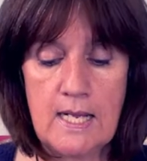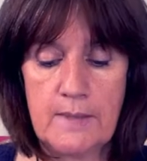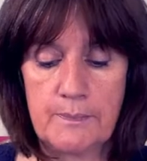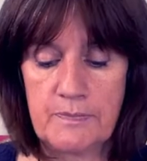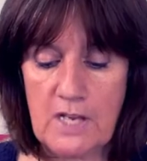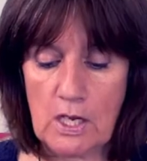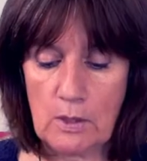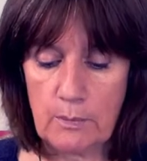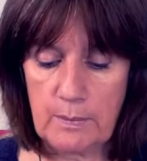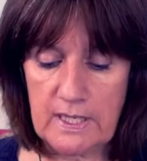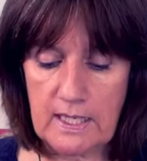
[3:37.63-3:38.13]

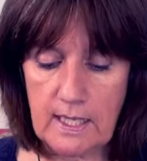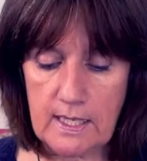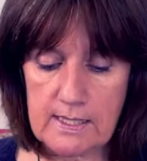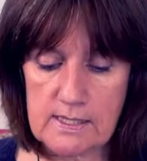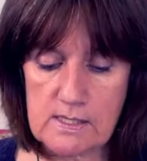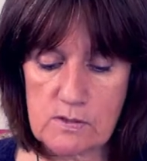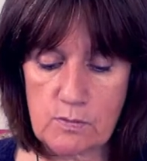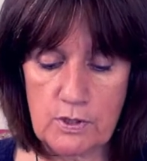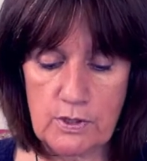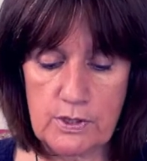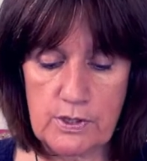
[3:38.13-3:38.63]
Now,
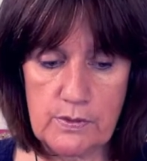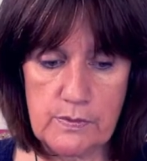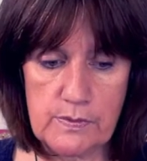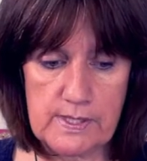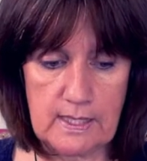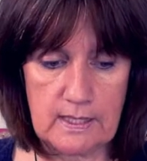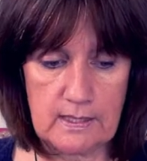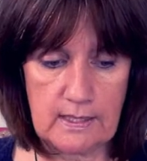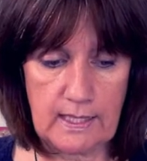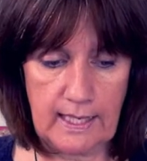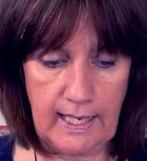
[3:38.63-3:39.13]
because we're
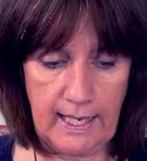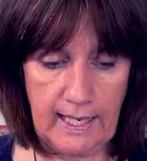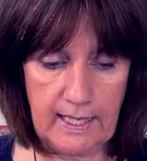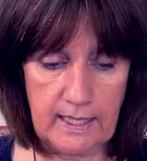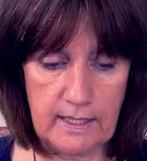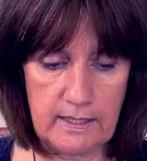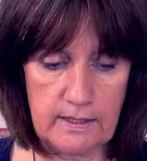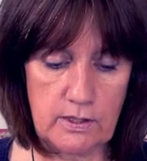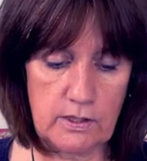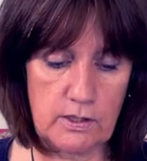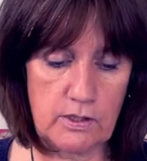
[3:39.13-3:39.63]
using the hand,